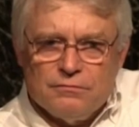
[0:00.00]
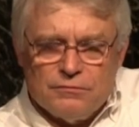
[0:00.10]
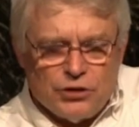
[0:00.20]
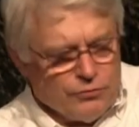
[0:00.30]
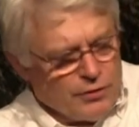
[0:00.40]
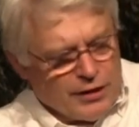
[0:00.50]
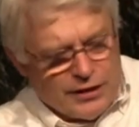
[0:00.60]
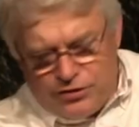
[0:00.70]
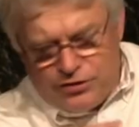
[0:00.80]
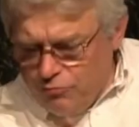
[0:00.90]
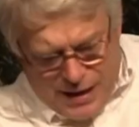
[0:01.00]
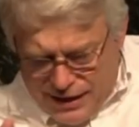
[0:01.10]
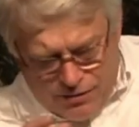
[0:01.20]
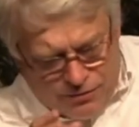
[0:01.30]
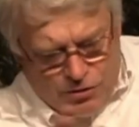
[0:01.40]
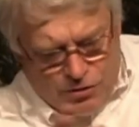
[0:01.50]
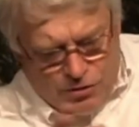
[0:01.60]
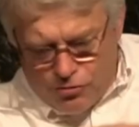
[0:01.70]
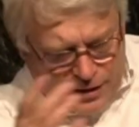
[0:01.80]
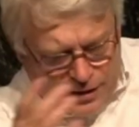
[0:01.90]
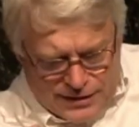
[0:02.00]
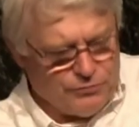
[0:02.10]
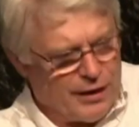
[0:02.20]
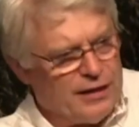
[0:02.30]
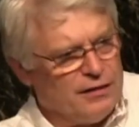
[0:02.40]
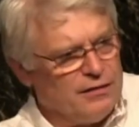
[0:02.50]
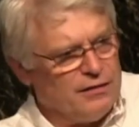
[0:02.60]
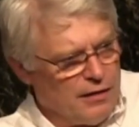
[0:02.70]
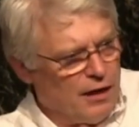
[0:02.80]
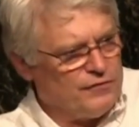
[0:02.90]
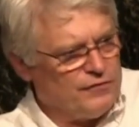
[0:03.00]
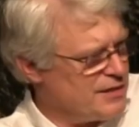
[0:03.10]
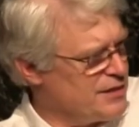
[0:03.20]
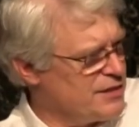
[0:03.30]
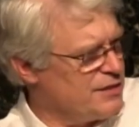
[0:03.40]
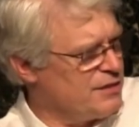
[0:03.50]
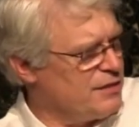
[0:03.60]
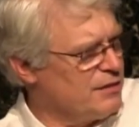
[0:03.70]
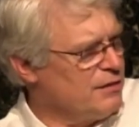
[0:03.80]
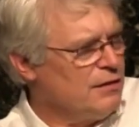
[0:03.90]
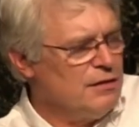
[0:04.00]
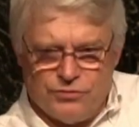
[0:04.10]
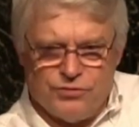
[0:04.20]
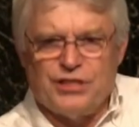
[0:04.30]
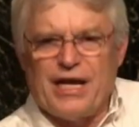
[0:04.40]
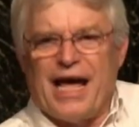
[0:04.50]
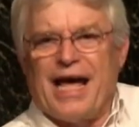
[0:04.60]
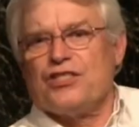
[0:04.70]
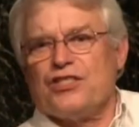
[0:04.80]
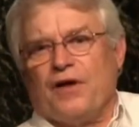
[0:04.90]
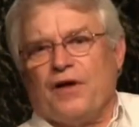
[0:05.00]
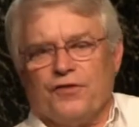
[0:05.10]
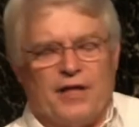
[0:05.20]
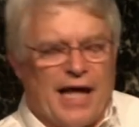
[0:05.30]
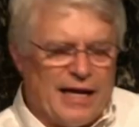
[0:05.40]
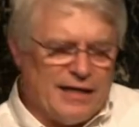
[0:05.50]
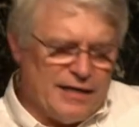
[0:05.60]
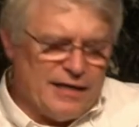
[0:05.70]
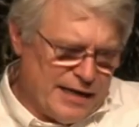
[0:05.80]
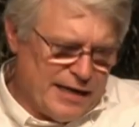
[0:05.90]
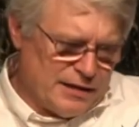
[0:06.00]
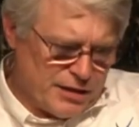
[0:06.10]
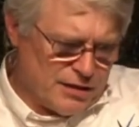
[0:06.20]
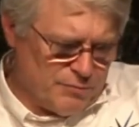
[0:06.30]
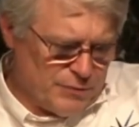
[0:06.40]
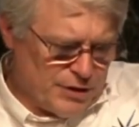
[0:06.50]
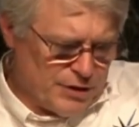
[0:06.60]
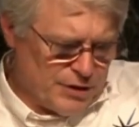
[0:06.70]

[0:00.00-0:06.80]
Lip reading: Don't write too many, don't go crazy, write enough tests to satisfy you for that day and then check them in.